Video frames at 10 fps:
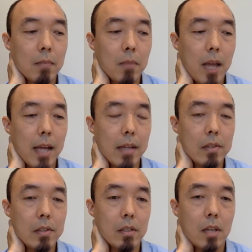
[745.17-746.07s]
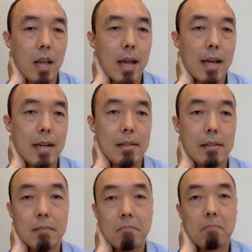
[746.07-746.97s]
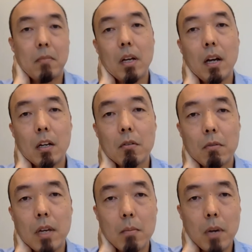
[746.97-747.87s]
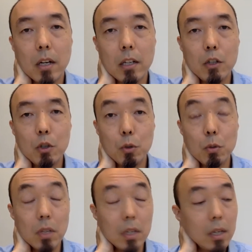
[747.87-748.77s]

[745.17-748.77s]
as a Korean American dude,